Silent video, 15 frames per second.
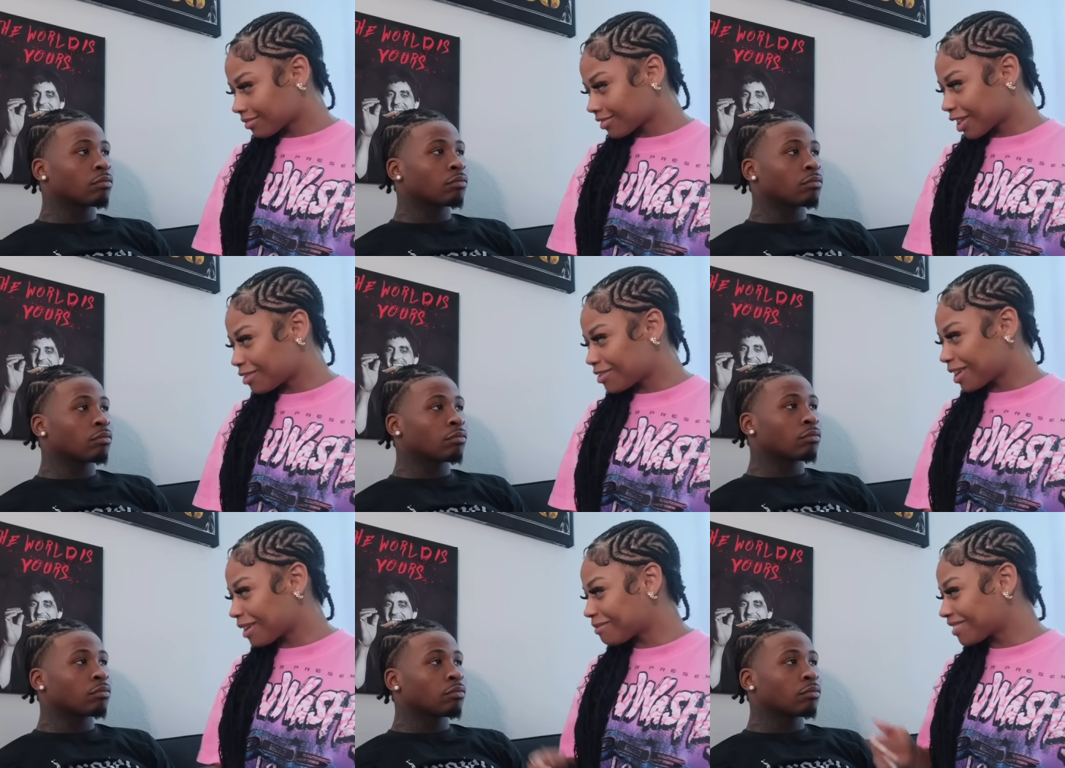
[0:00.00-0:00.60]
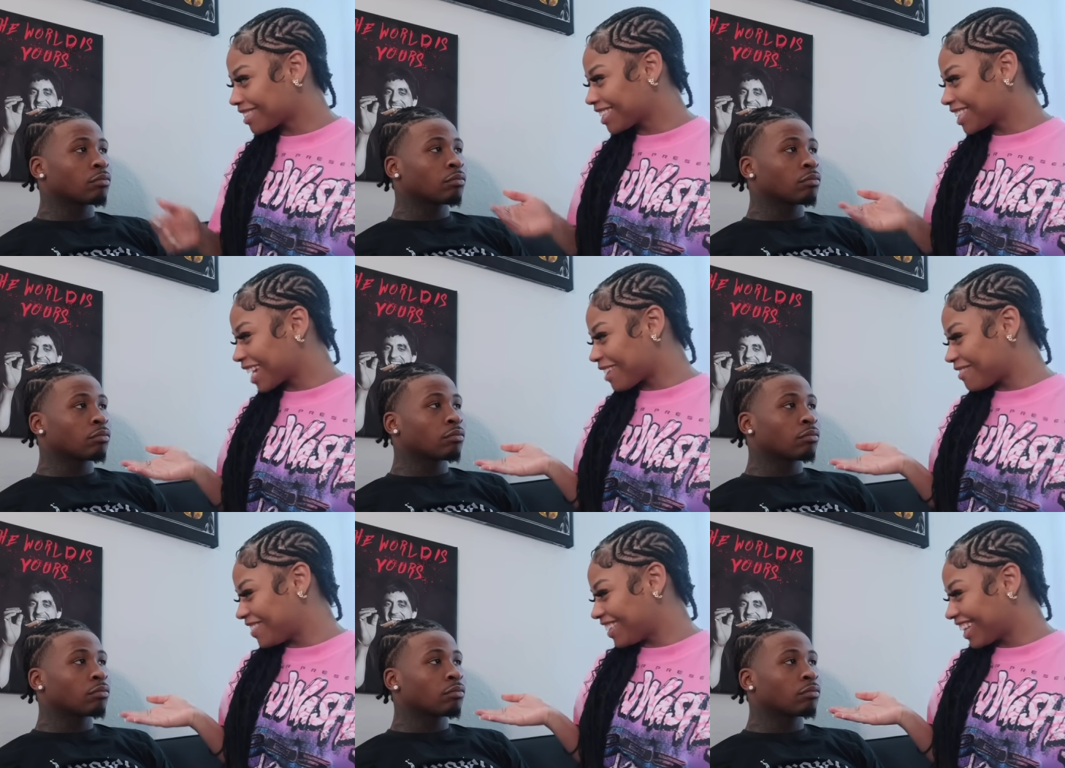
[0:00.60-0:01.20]
Speaker 1: Then you keep
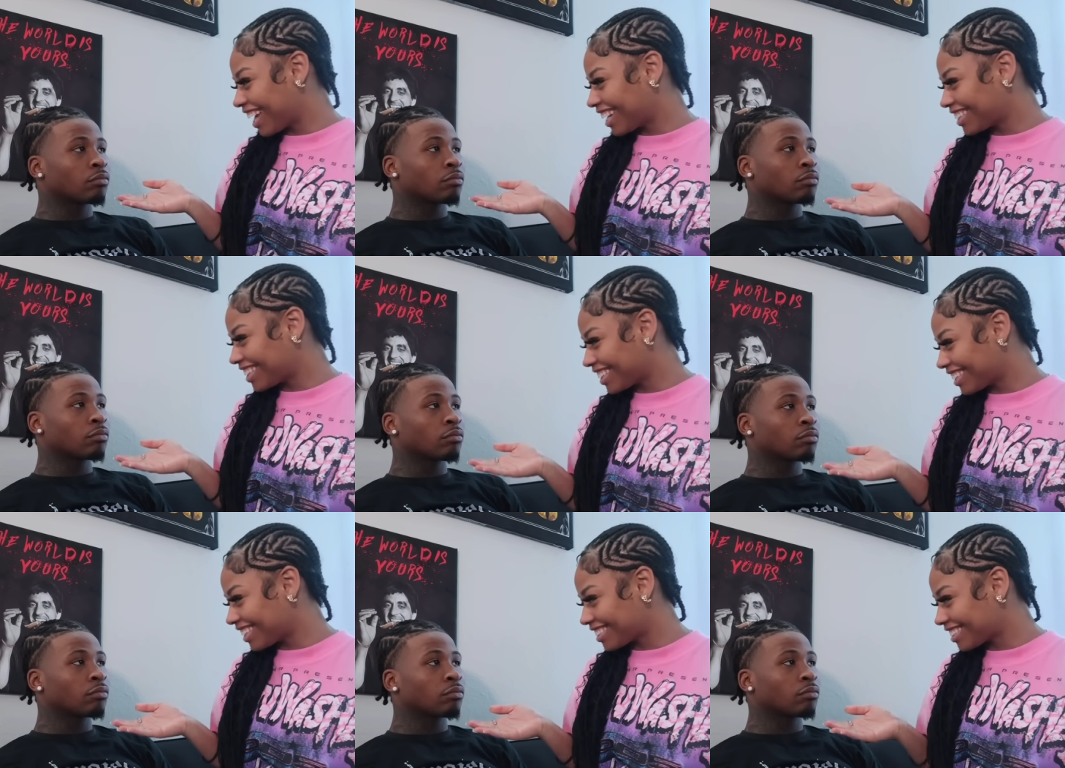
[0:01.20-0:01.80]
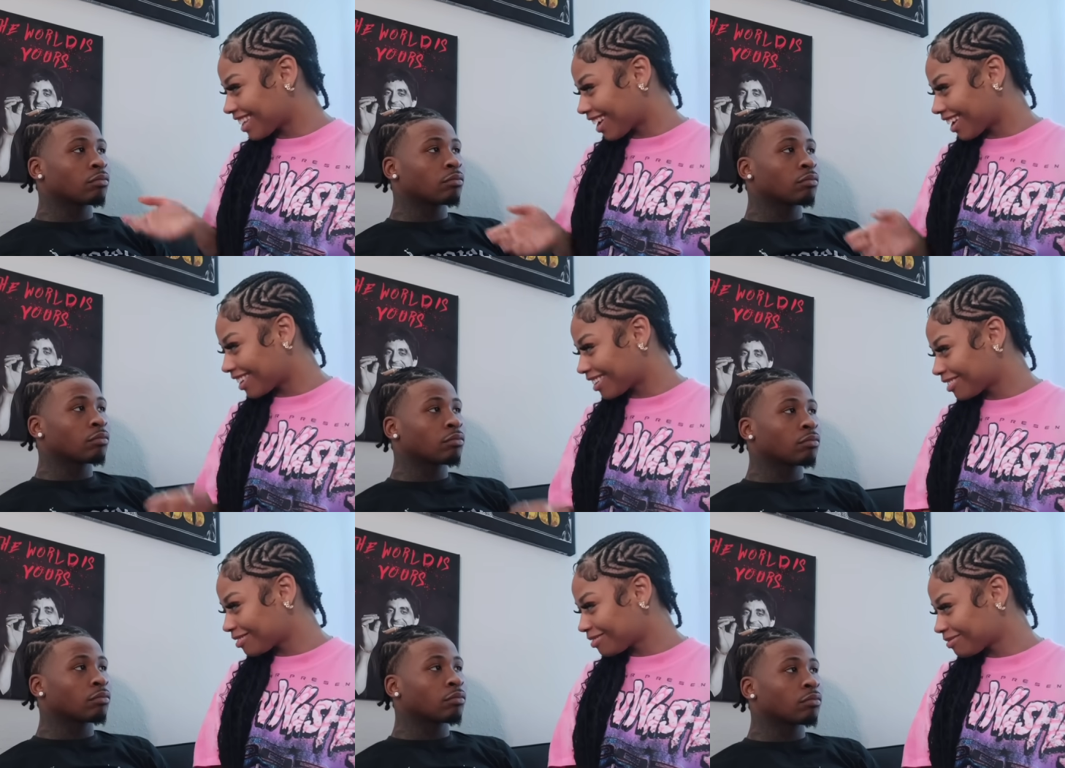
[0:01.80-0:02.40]
looking at me like this,
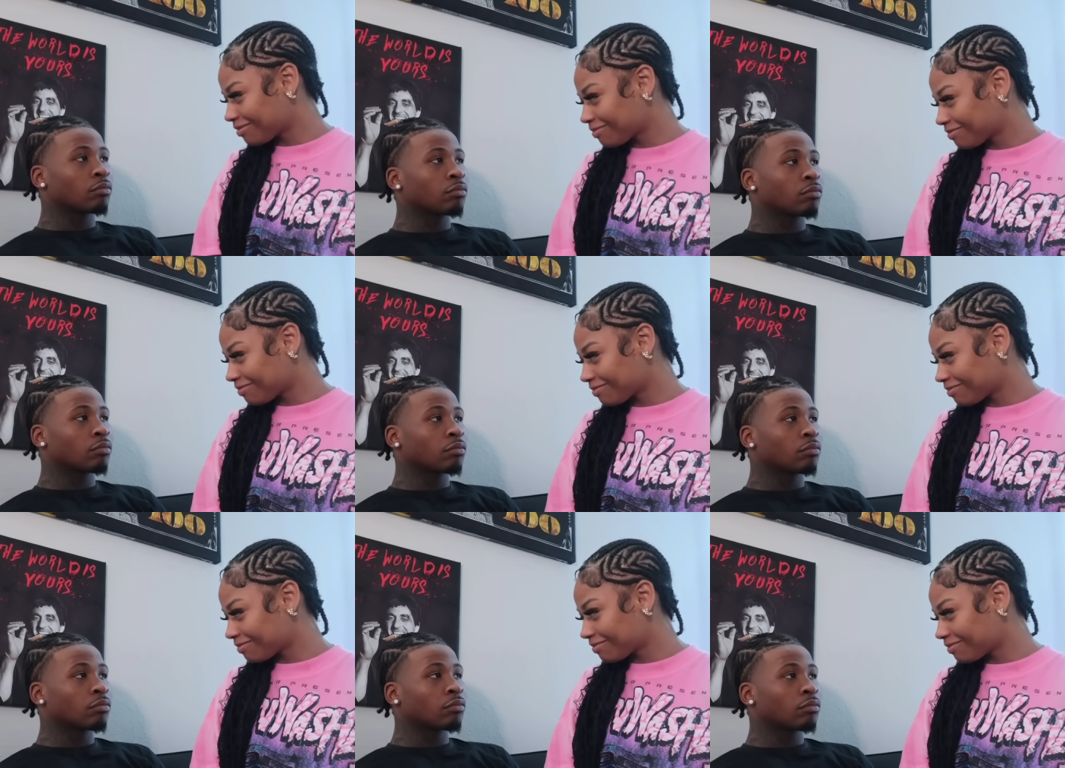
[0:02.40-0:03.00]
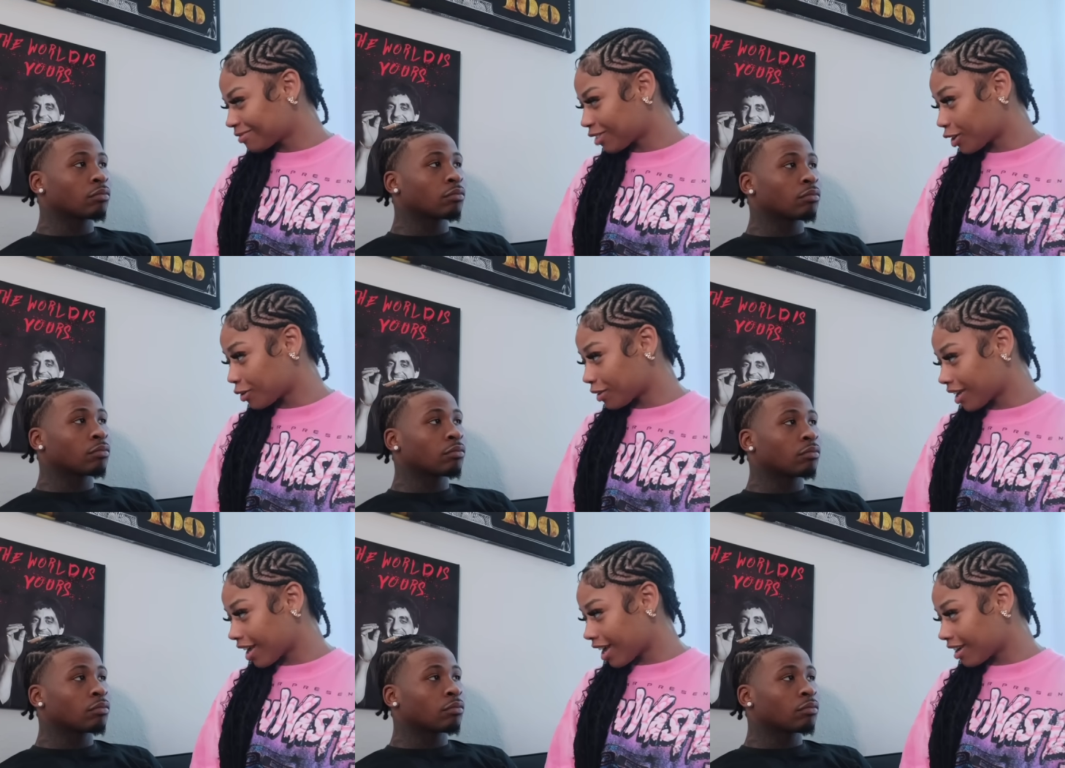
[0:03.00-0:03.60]
like, are
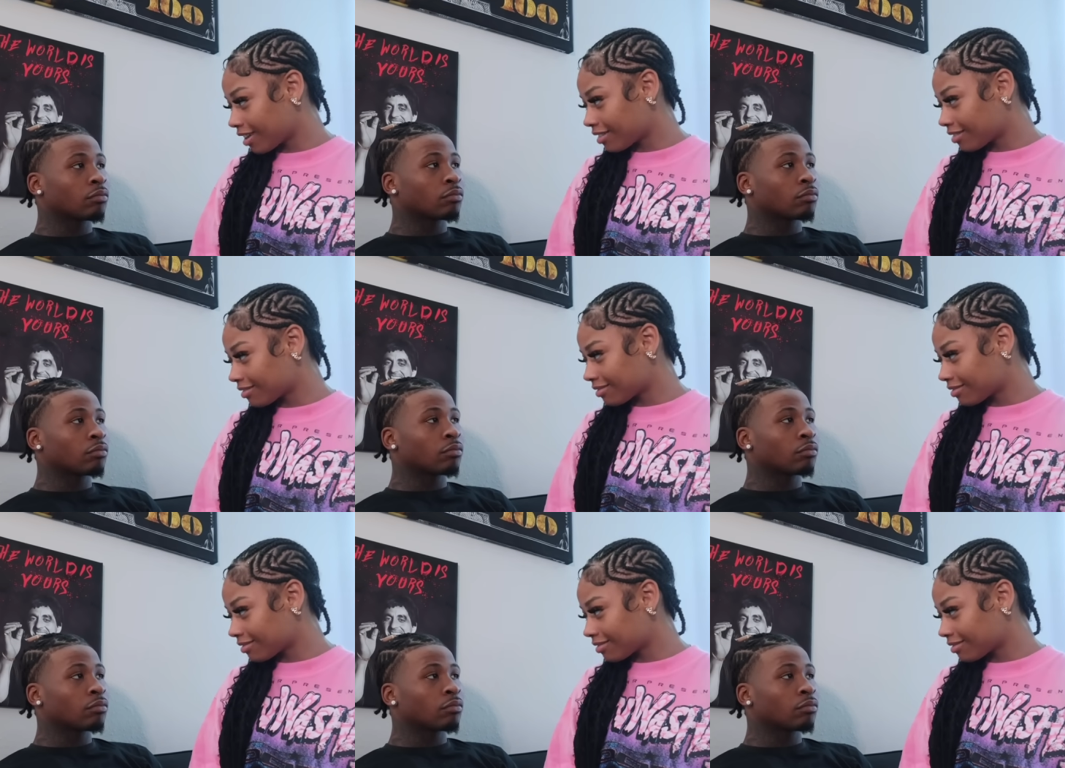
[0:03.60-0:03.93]
you okay?